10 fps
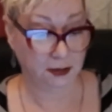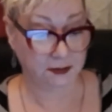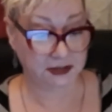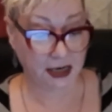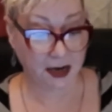
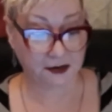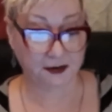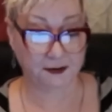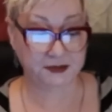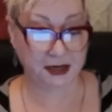The
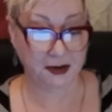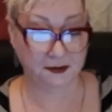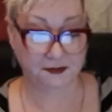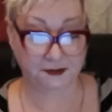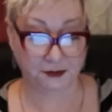data
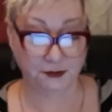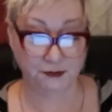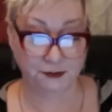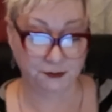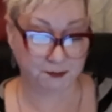obtained
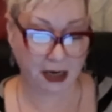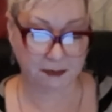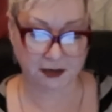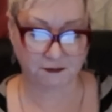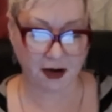through
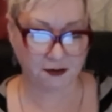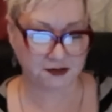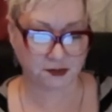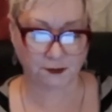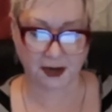public
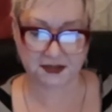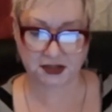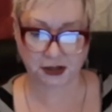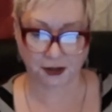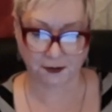records requests
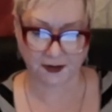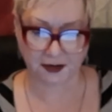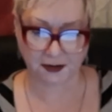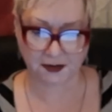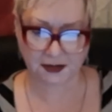show
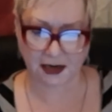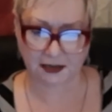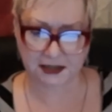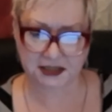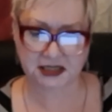that at
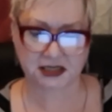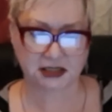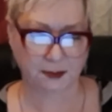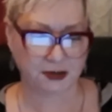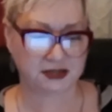least
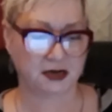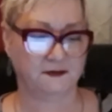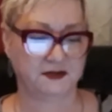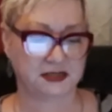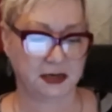60%
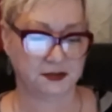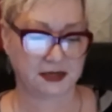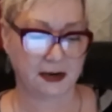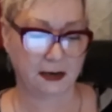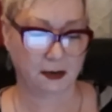of the centers
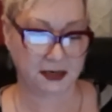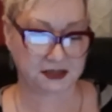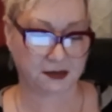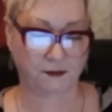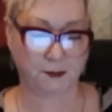
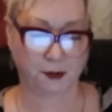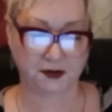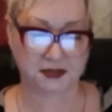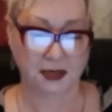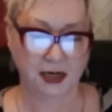analyzed have
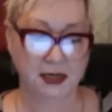reported